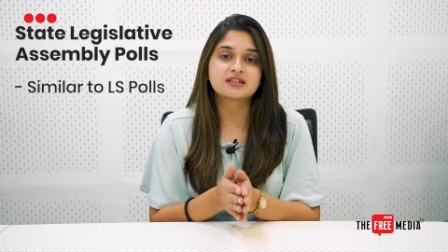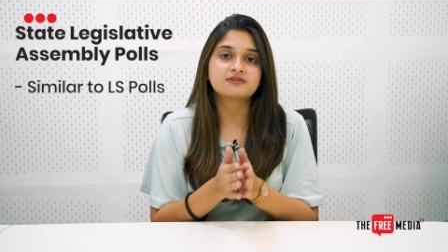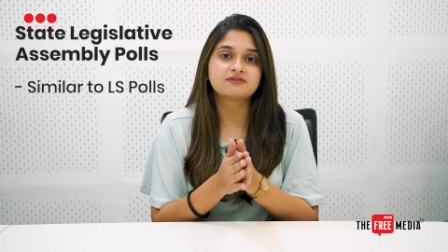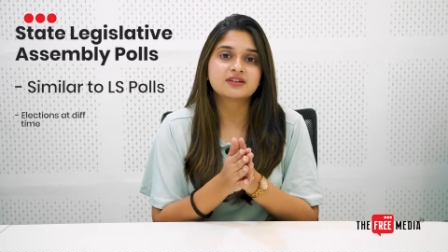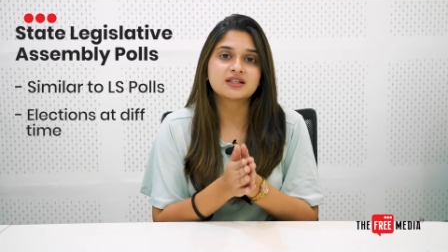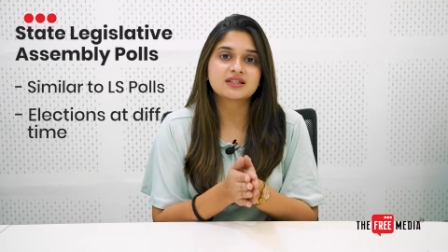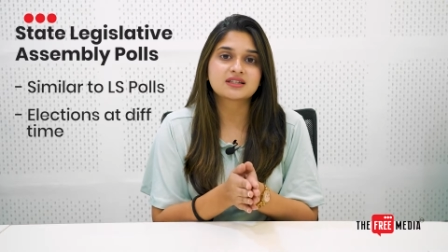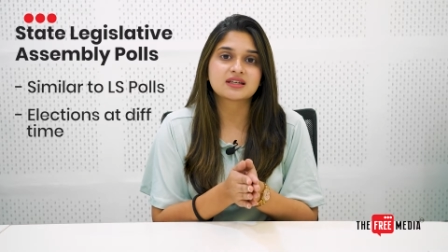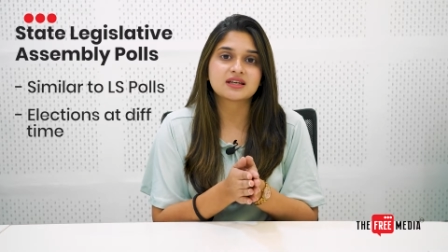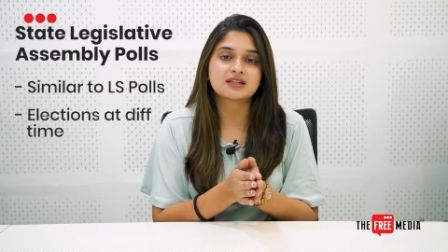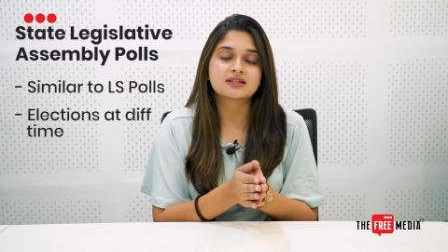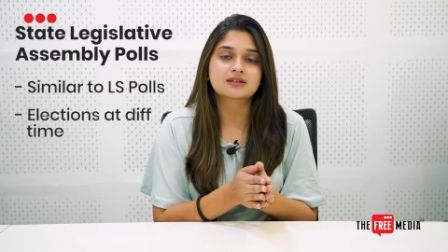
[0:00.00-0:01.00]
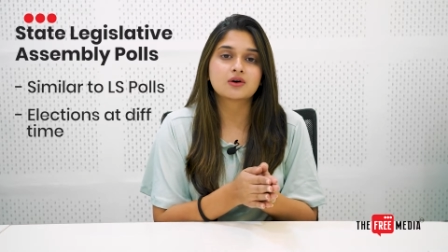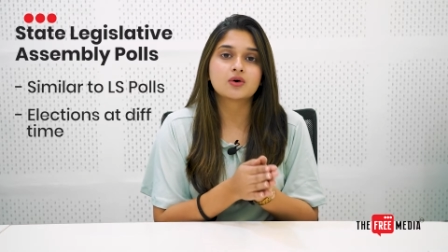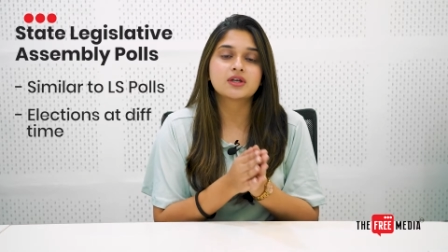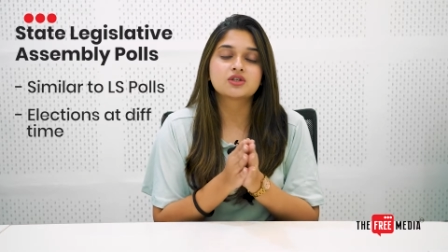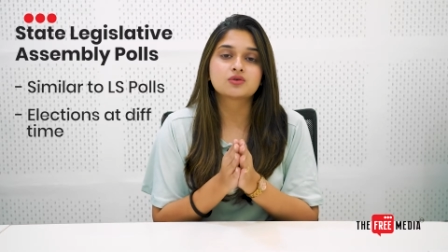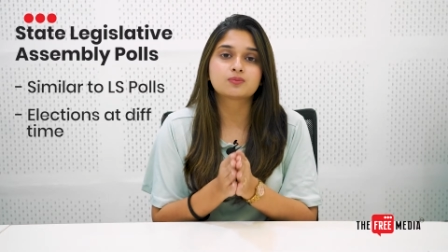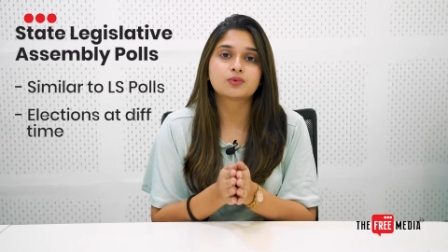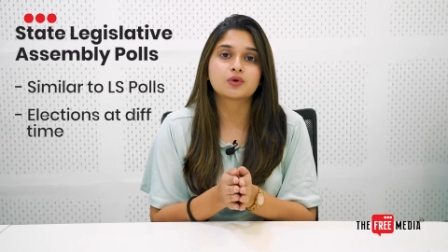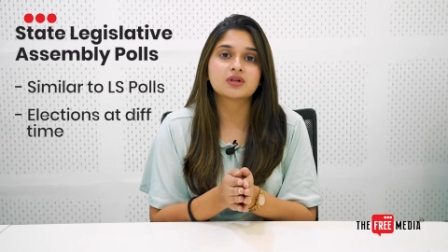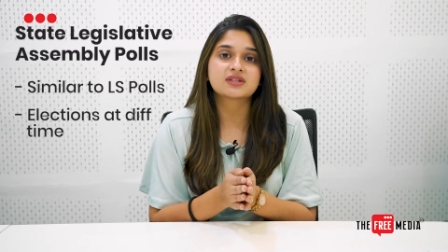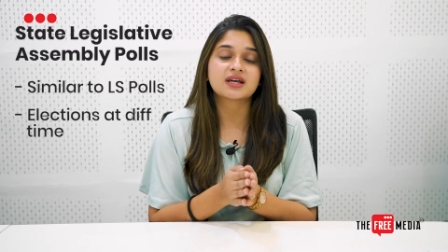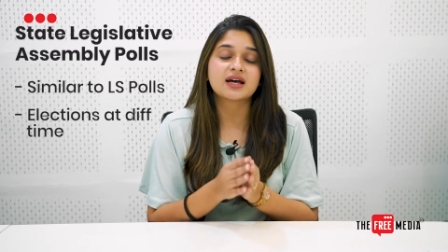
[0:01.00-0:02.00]
different states go into
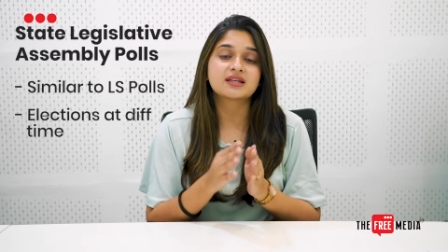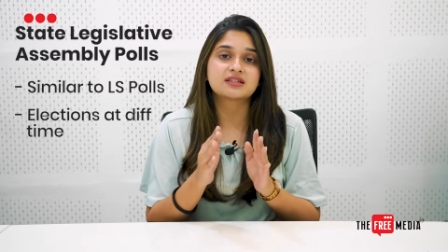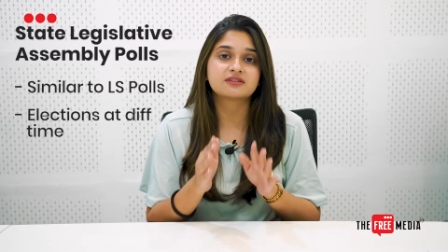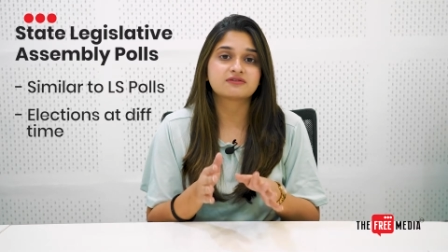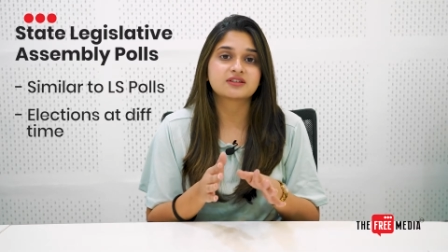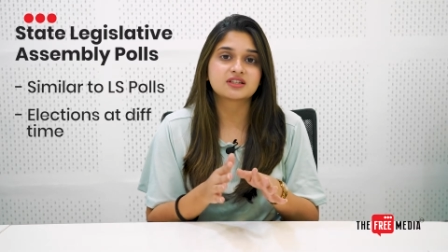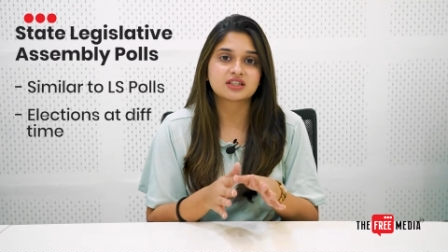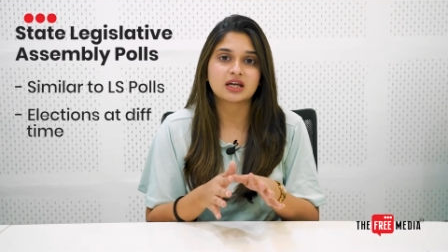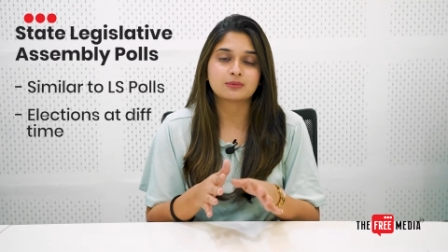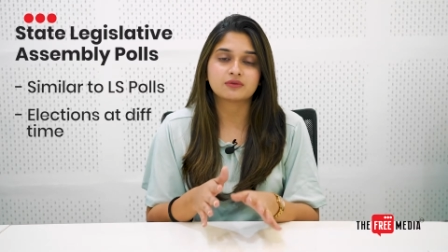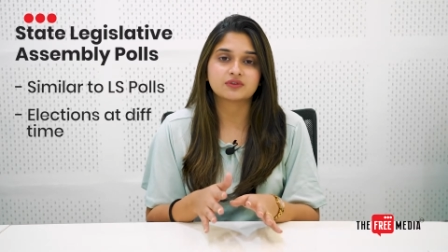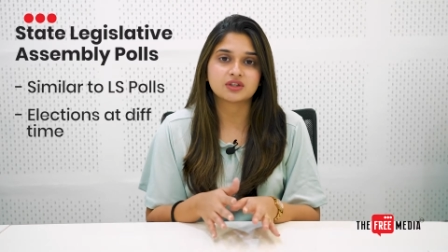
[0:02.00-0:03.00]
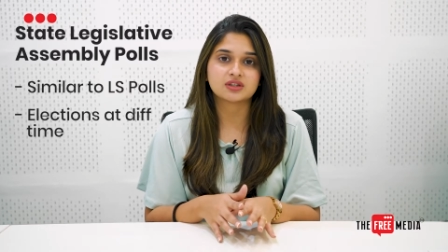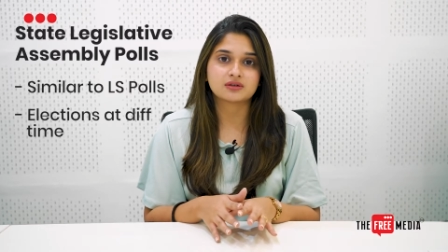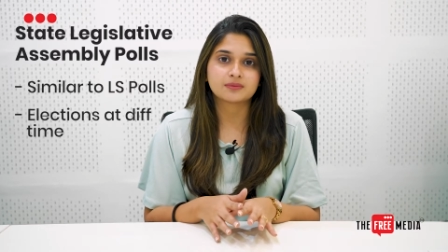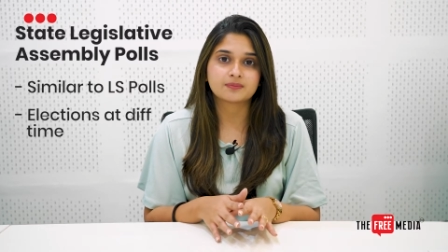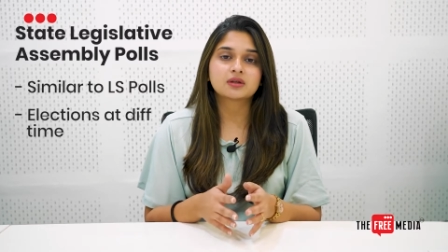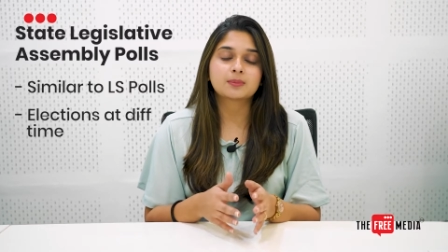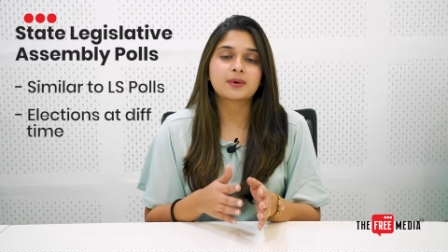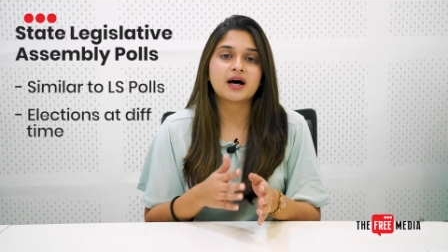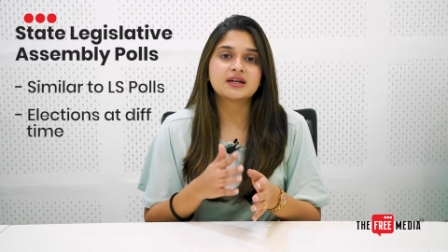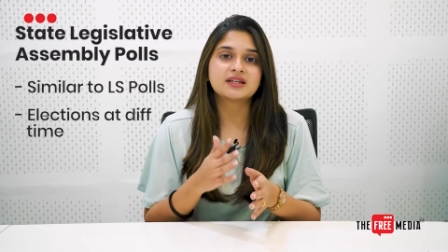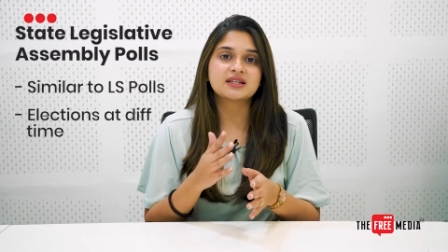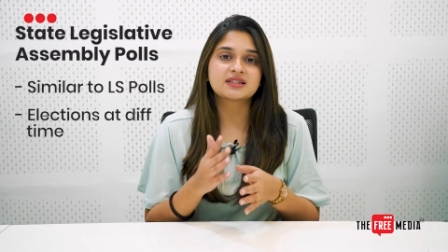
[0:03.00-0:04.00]
polls at different time of the year. The
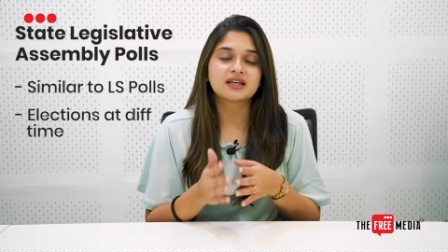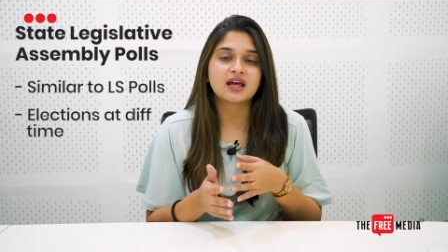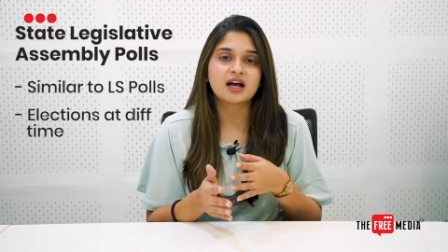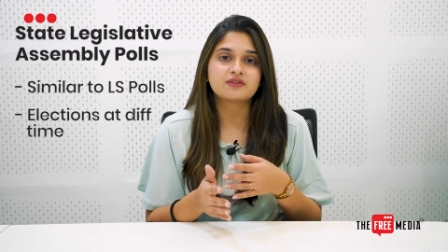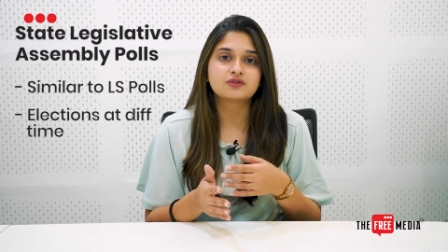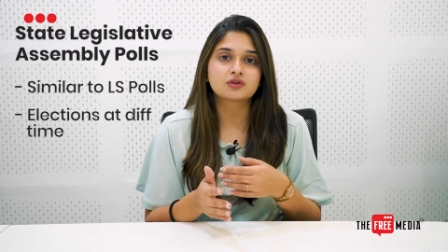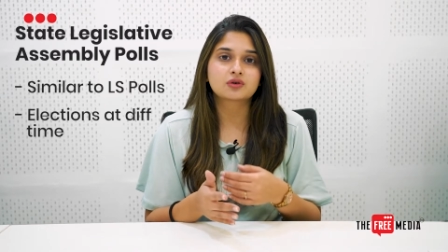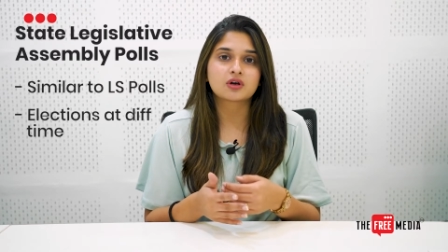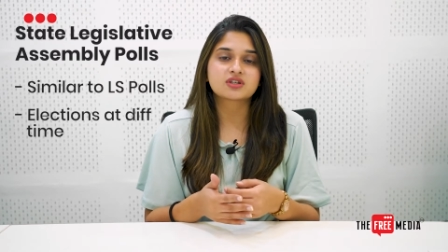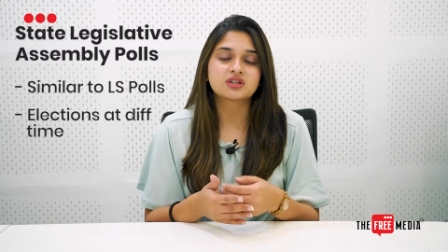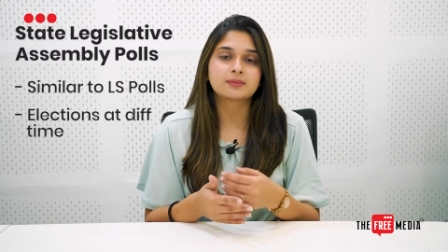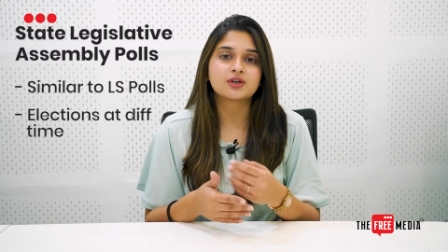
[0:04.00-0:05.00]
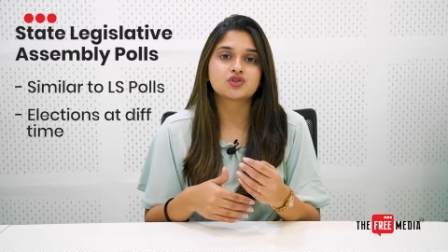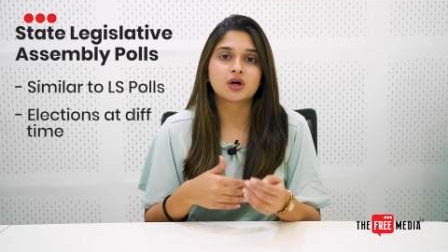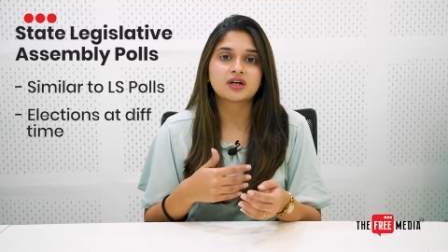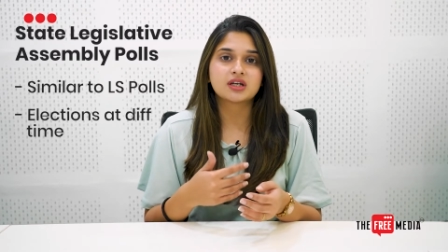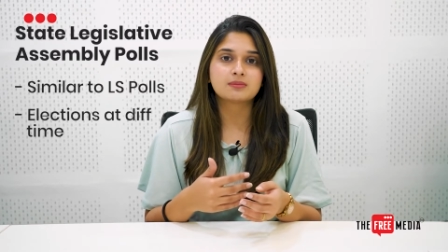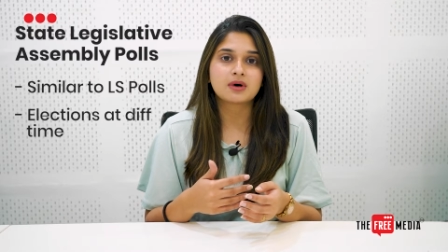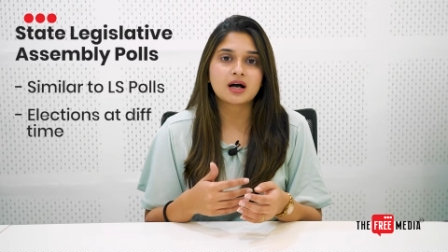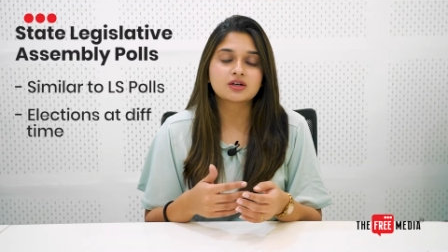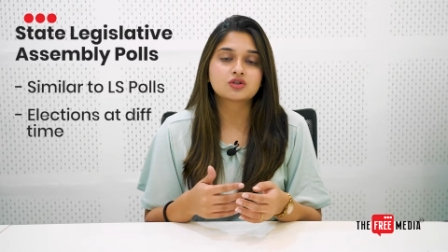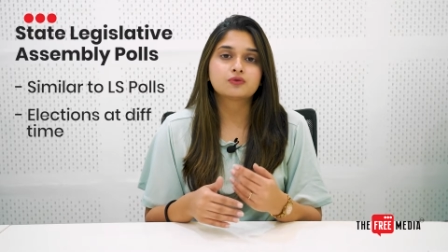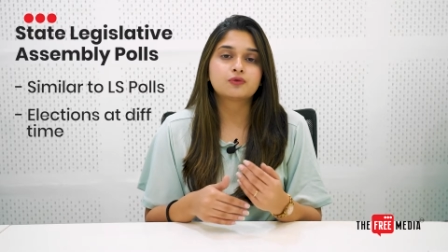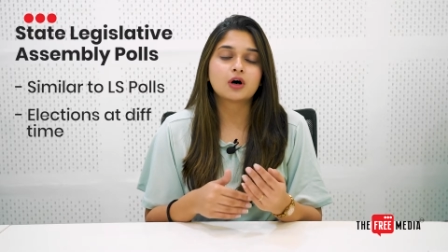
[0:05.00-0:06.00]
parties then have to cross the majority mark
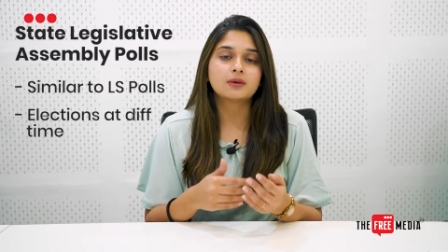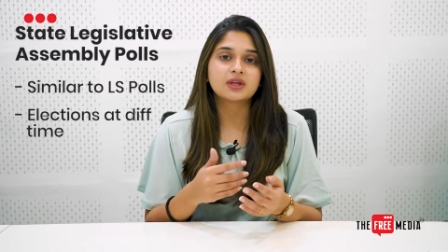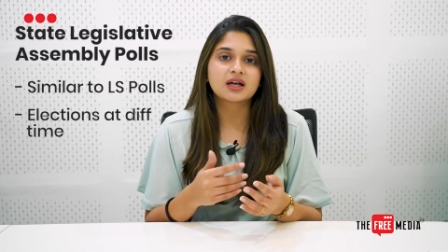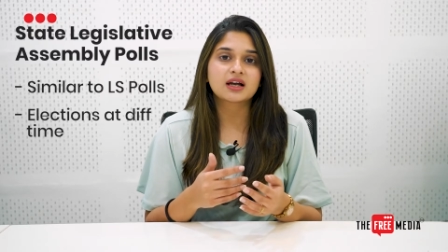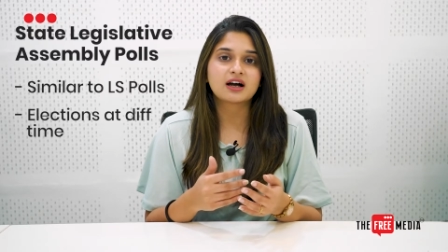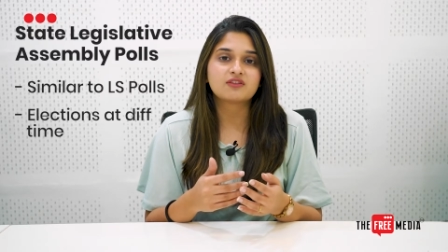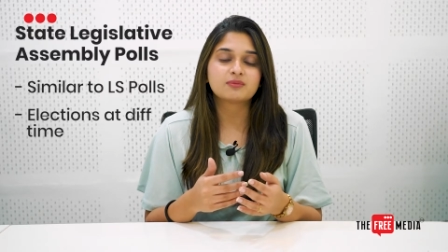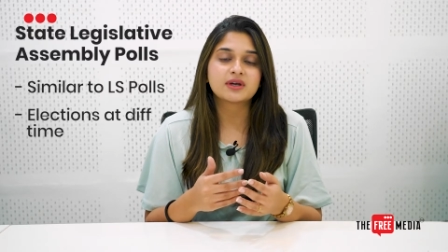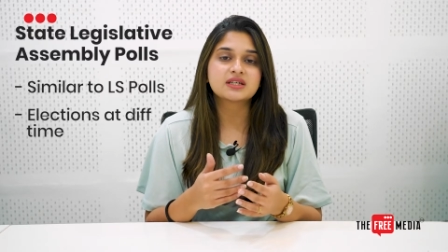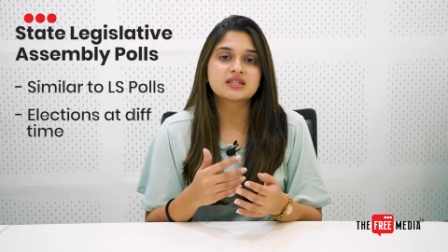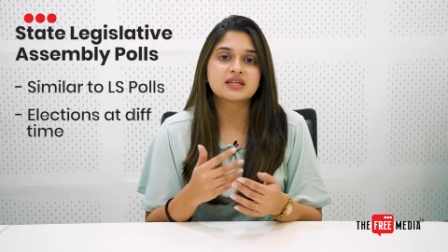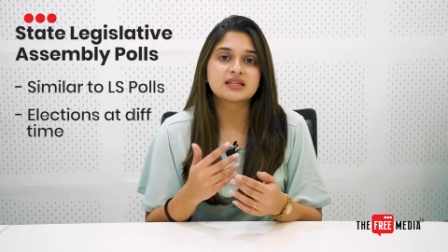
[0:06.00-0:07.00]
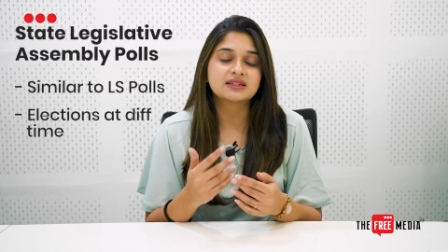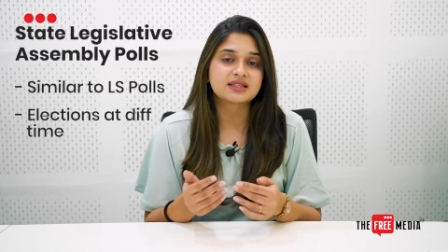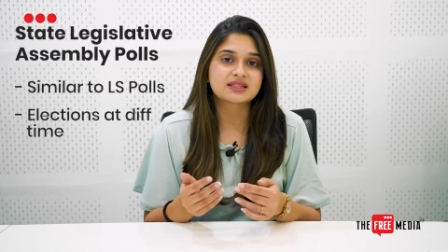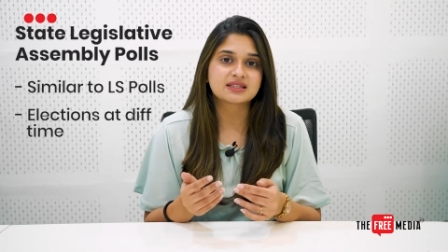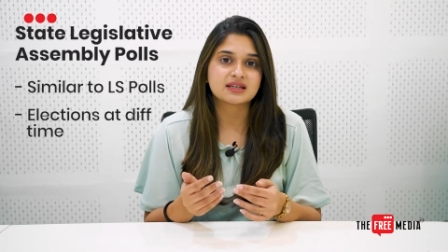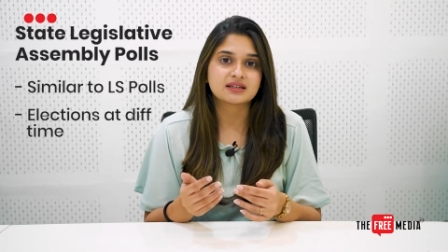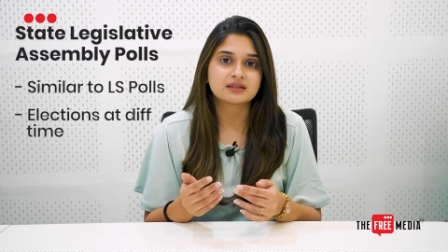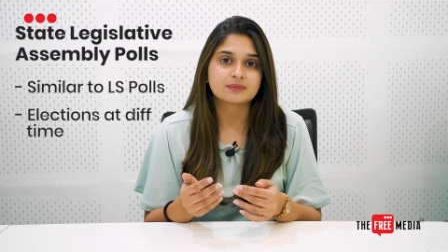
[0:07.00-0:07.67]
to form their government in the state.